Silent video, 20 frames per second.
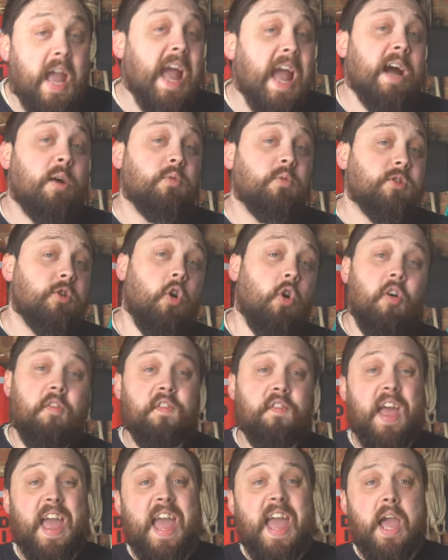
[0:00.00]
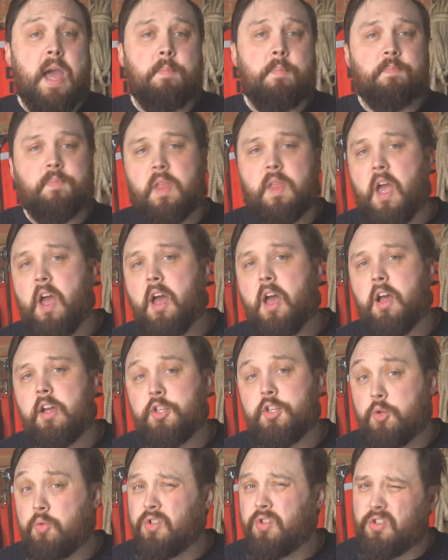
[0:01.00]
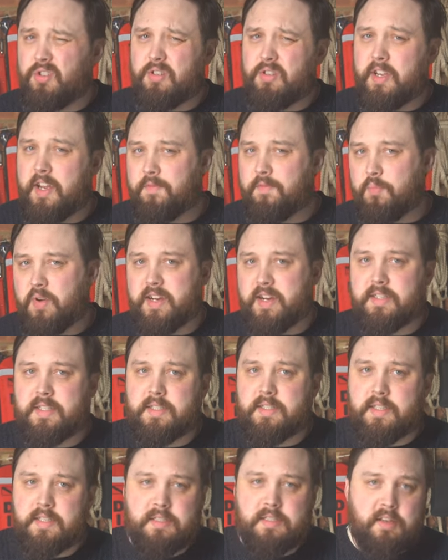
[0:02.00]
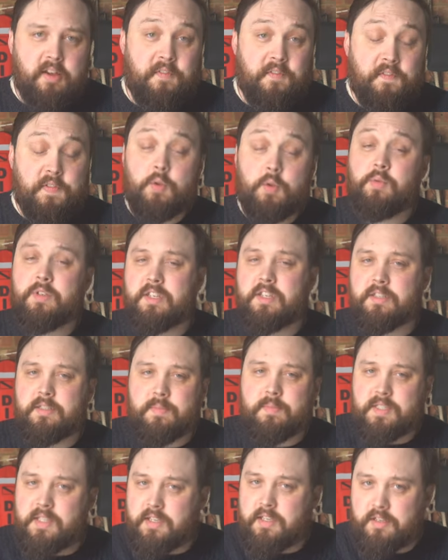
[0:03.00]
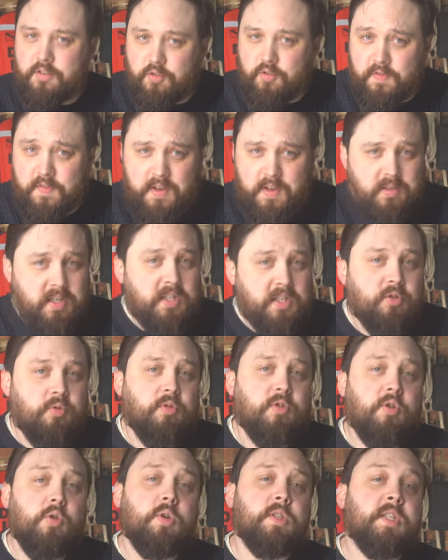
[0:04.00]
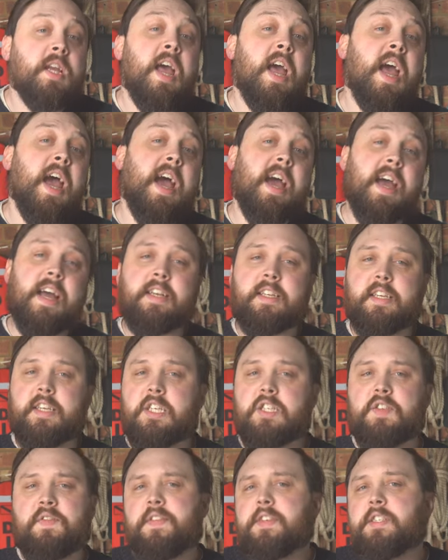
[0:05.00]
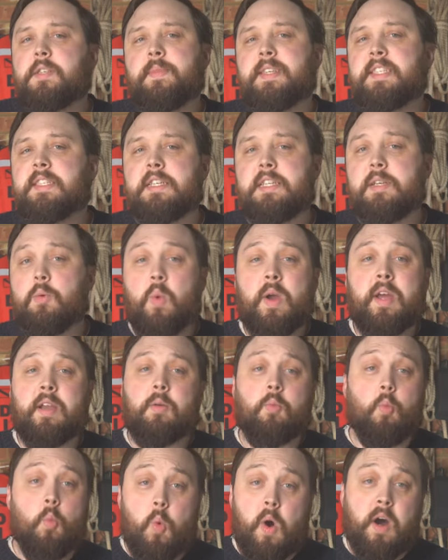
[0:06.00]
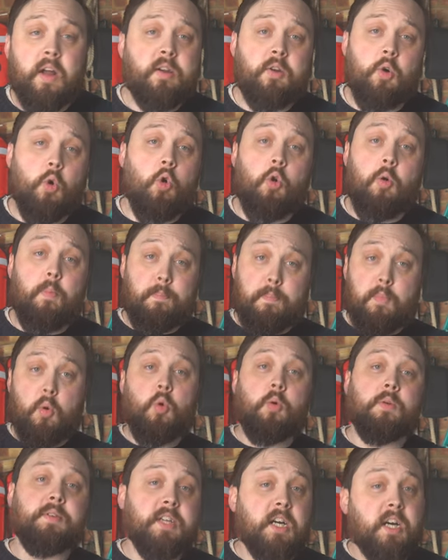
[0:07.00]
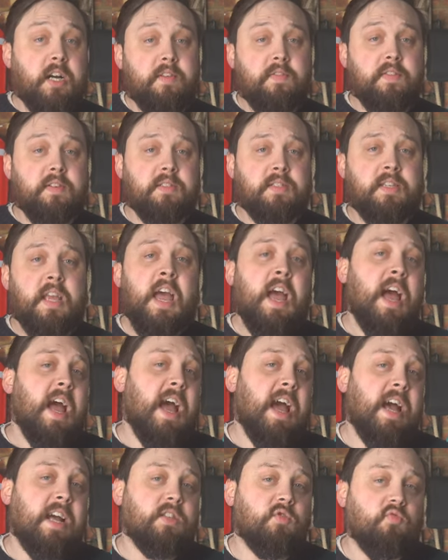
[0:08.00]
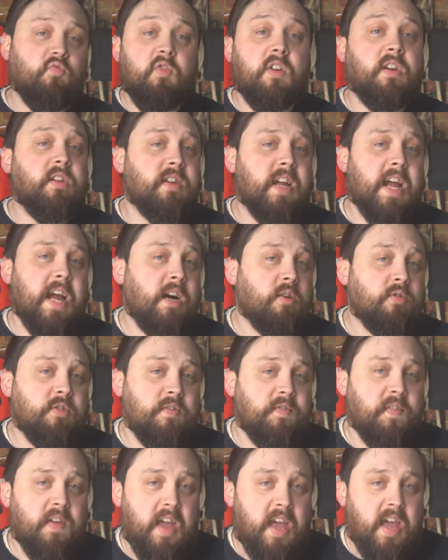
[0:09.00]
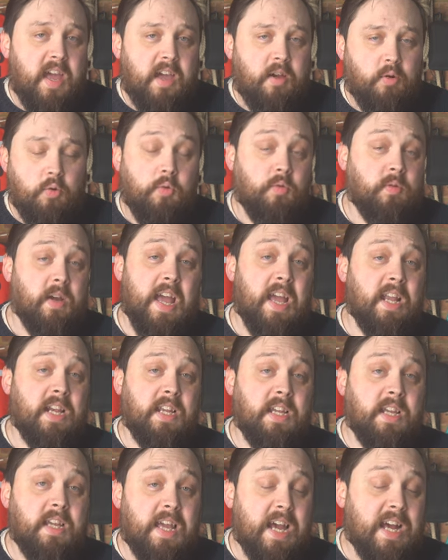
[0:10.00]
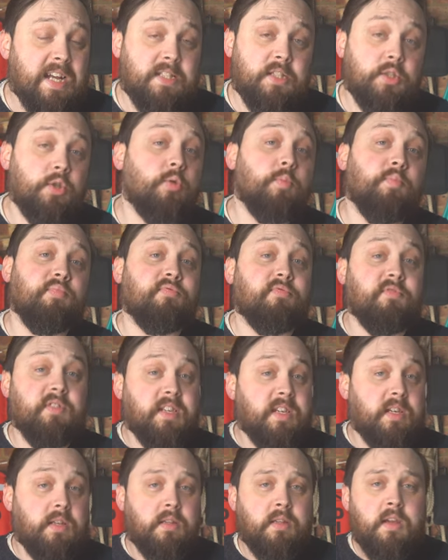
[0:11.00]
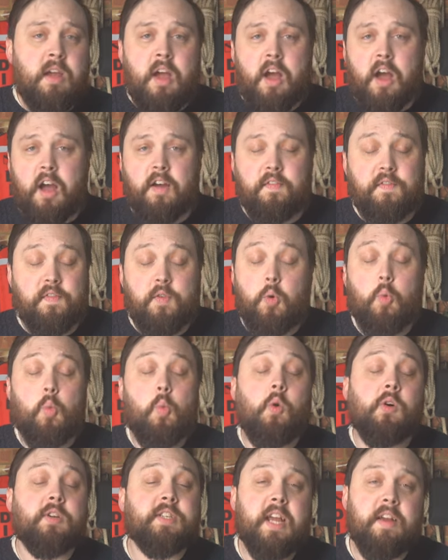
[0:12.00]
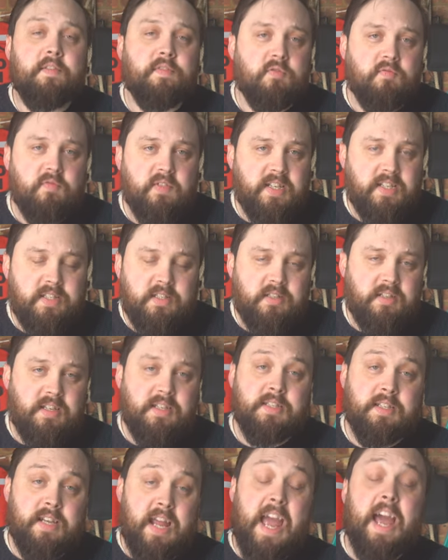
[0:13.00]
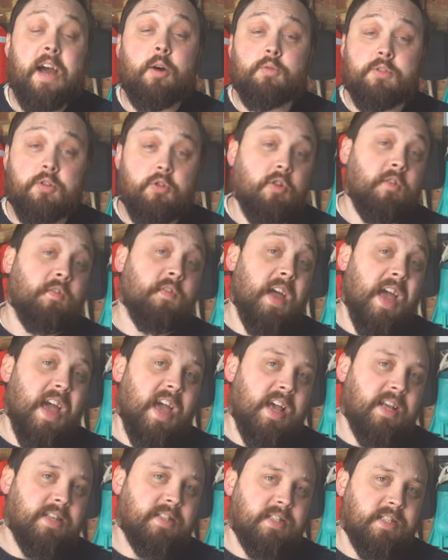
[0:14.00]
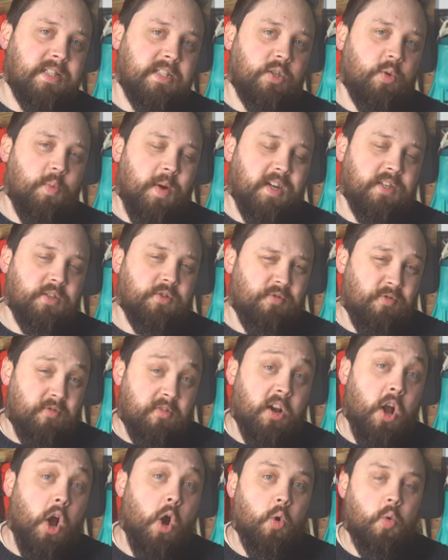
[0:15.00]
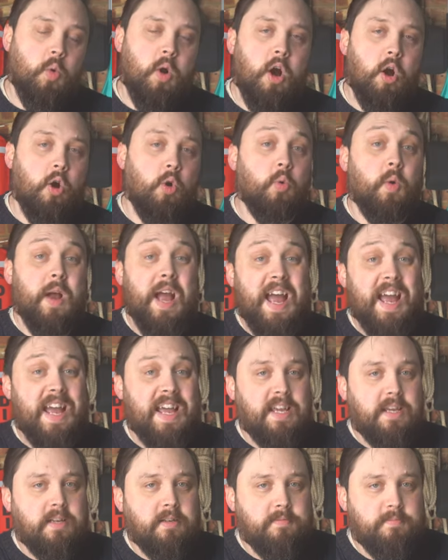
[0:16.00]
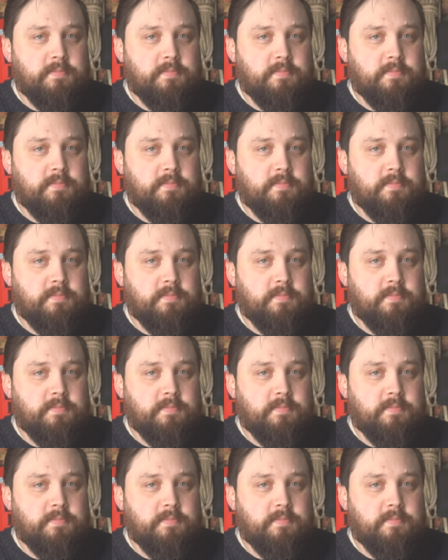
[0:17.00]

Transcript: Out of air. You should have practiced this a few times in your foundational course, and it's fundamentally when one or more divers has run out of air or any gas to breathe for whatever reason, is an out of air situation or an OOA.